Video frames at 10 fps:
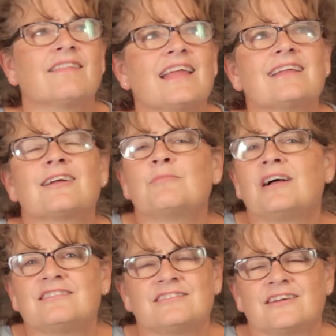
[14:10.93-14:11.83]
Like, come
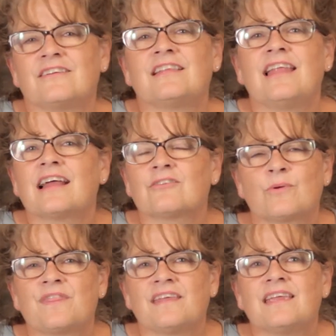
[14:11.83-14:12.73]
on, Sharon, the next
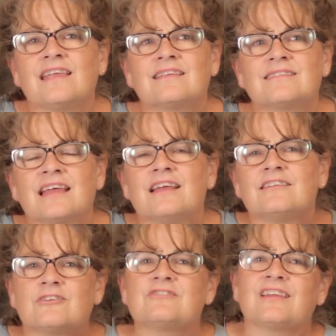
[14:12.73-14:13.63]
one thing is
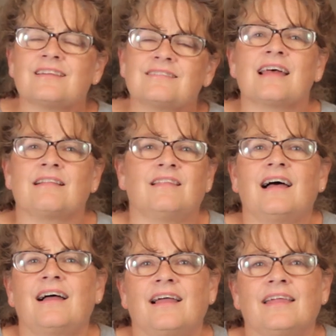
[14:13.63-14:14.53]
don't chase that
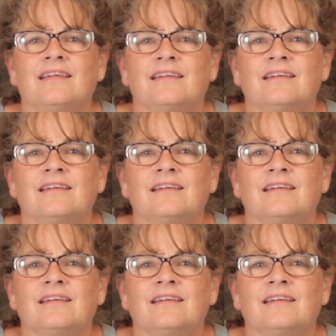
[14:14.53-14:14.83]
lie.